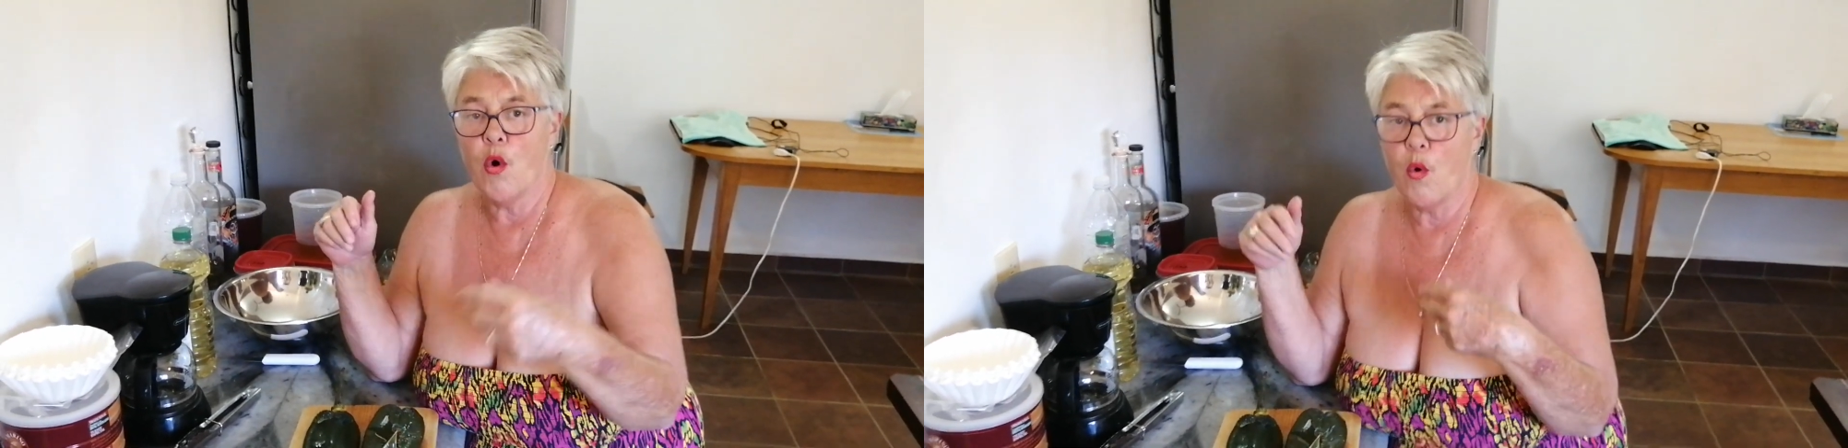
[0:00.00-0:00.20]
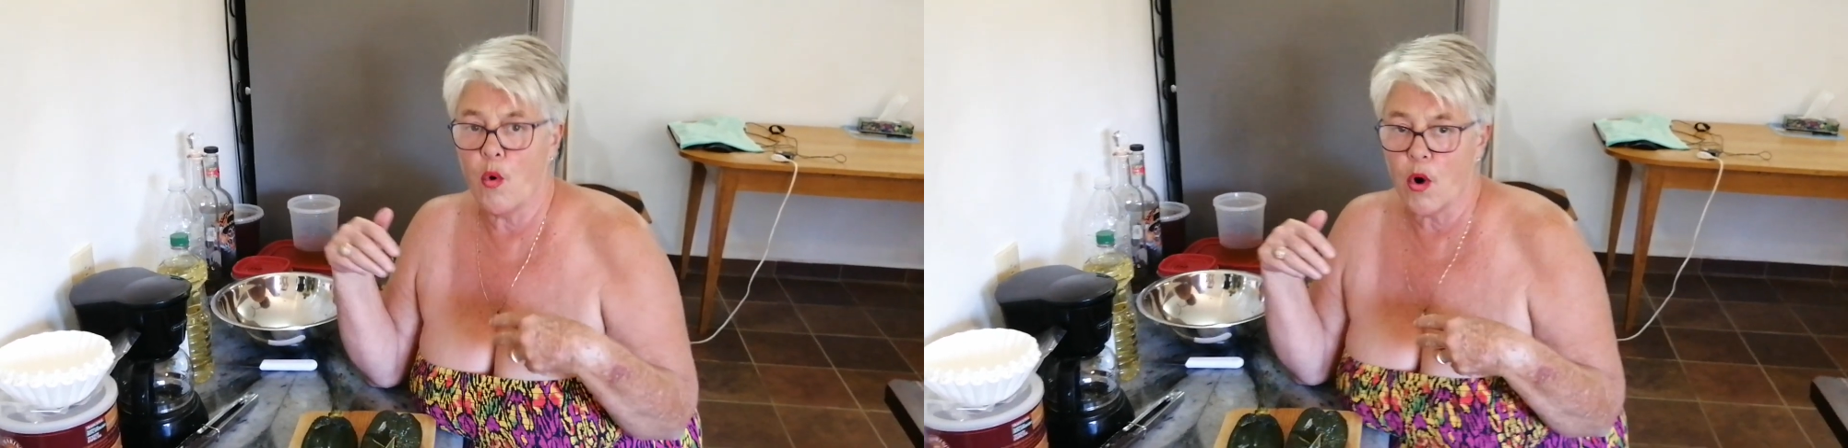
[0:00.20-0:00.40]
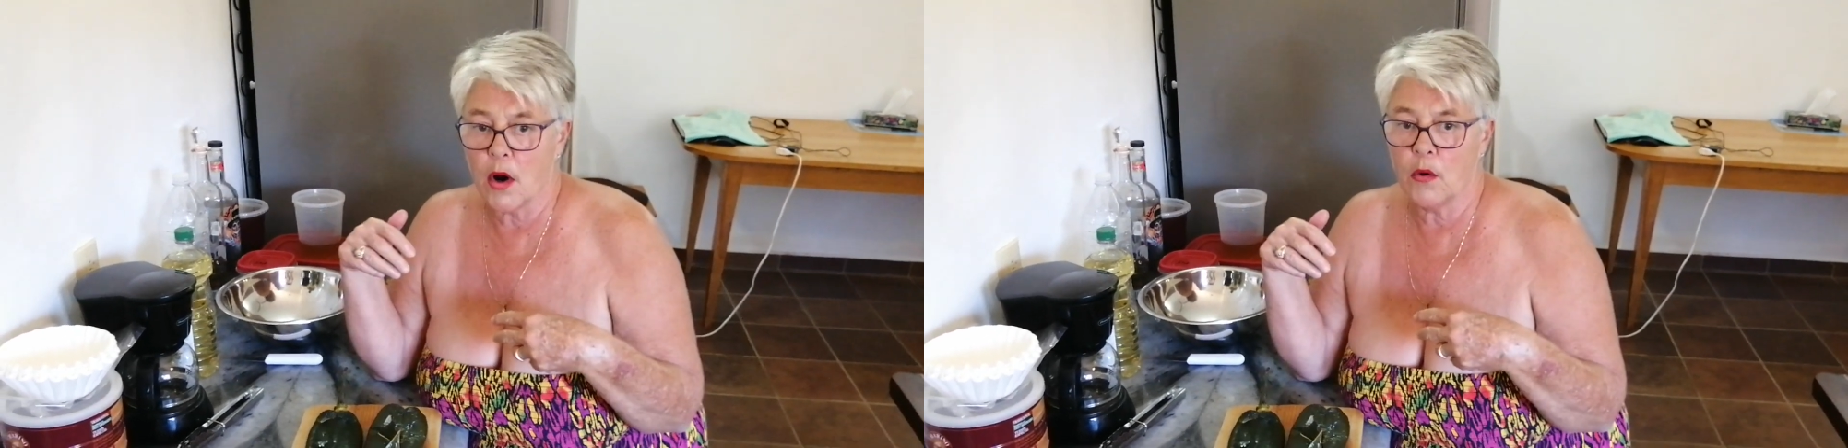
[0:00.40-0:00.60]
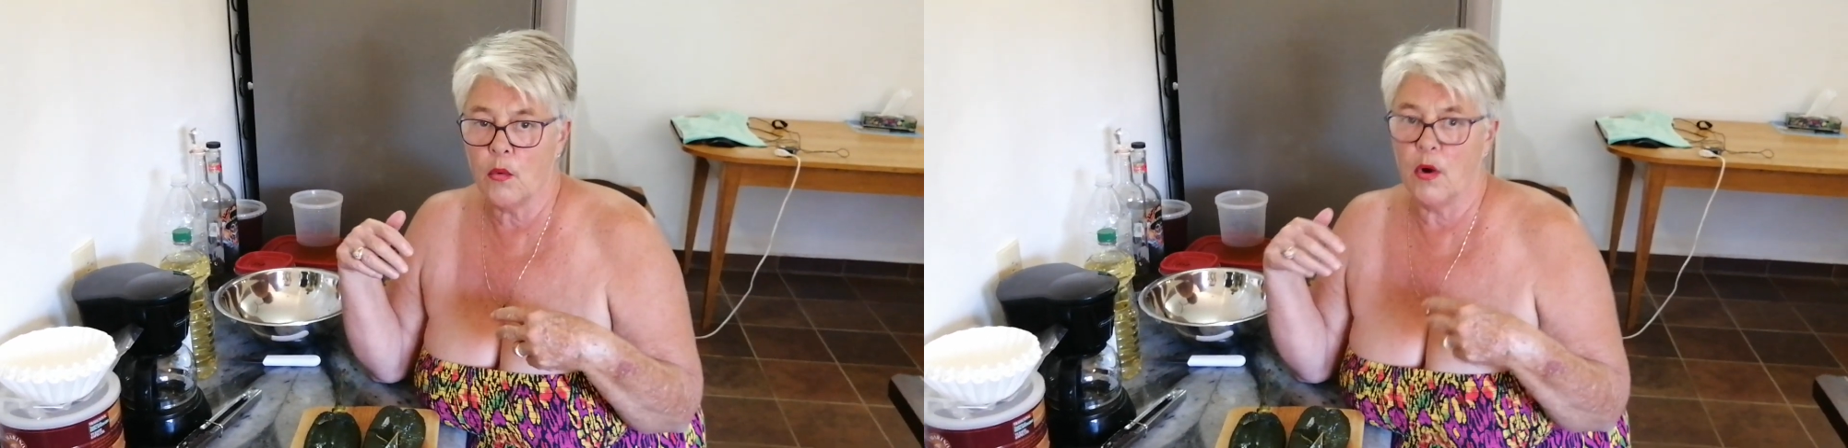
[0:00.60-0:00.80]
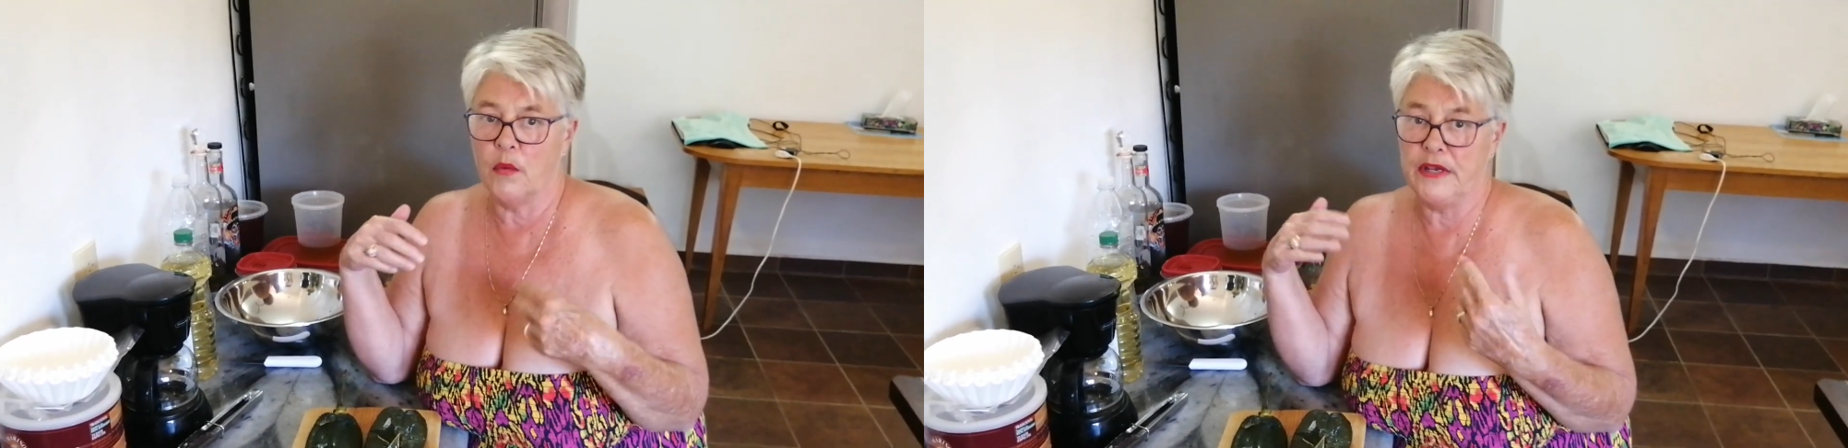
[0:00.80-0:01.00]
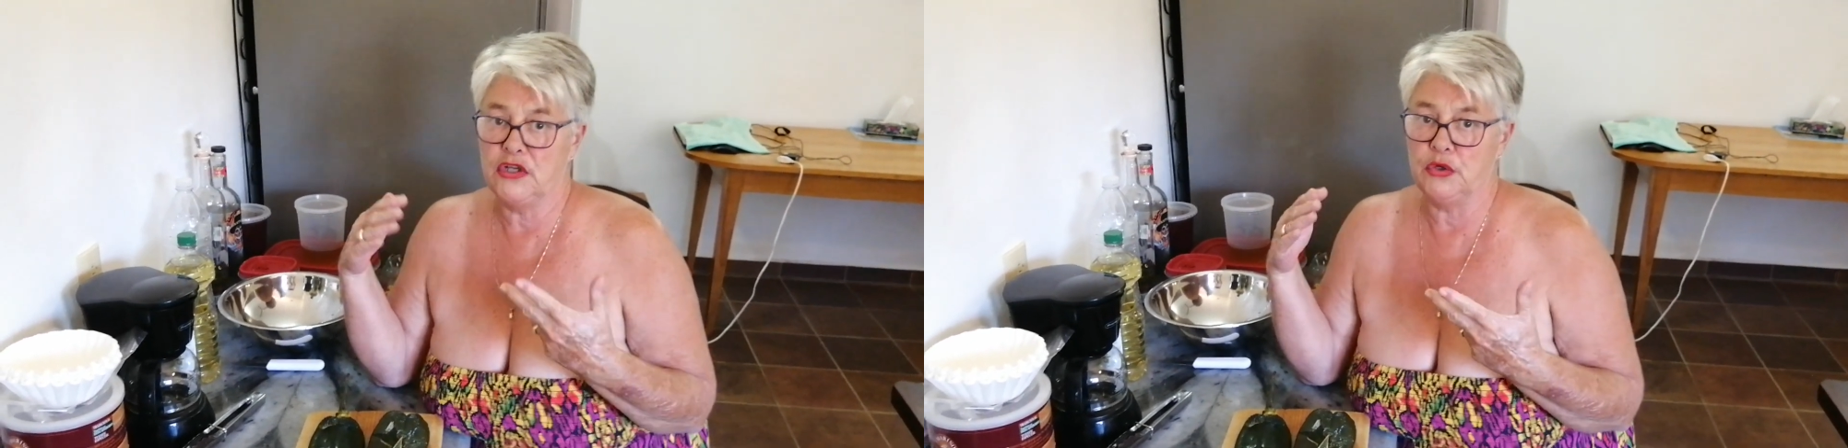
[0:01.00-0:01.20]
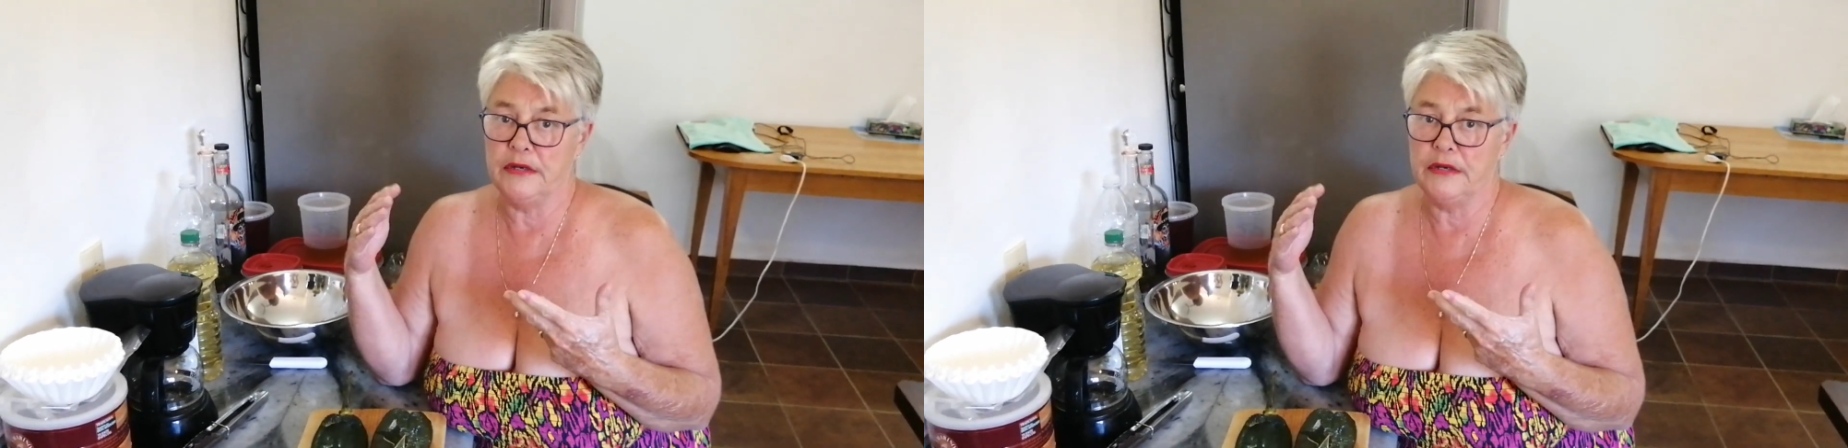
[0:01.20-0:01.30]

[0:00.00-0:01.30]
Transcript: or what we do